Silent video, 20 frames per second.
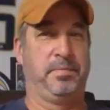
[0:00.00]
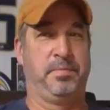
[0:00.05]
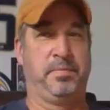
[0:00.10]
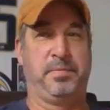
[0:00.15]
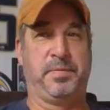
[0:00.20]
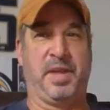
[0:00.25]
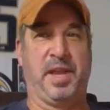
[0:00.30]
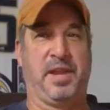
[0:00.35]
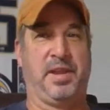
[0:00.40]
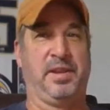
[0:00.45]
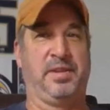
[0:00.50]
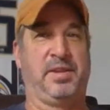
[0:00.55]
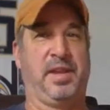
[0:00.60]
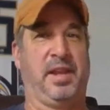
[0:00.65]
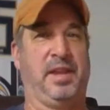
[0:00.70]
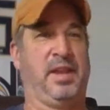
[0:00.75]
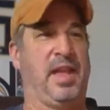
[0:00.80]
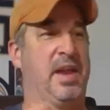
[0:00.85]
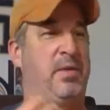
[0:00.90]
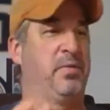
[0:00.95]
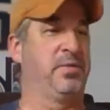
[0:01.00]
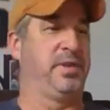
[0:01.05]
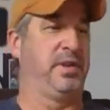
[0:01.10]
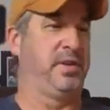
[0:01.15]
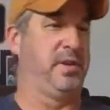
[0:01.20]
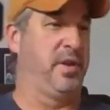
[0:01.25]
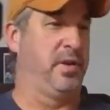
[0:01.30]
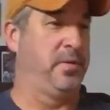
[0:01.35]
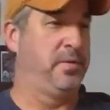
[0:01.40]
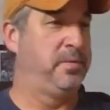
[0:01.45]
They like what they
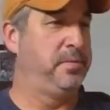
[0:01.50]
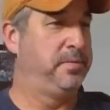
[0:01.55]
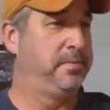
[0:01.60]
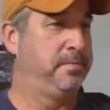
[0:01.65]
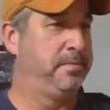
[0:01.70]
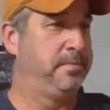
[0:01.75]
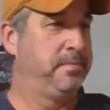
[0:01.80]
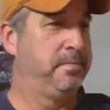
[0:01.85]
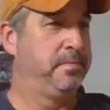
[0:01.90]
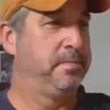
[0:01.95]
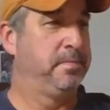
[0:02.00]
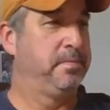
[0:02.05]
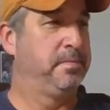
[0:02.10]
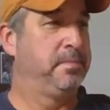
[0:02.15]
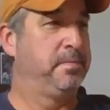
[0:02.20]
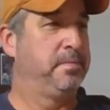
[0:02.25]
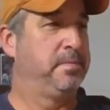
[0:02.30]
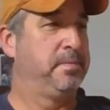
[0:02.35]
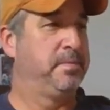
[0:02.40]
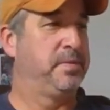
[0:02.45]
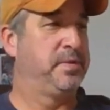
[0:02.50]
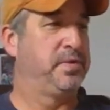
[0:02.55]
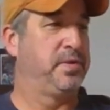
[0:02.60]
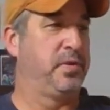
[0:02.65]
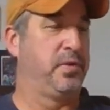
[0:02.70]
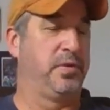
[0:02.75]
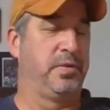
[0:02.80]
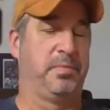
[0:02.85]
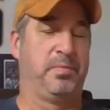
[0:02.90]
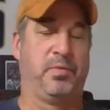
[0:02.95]
know.
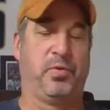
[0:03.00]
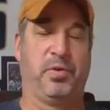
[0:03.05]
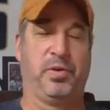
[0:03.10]
So the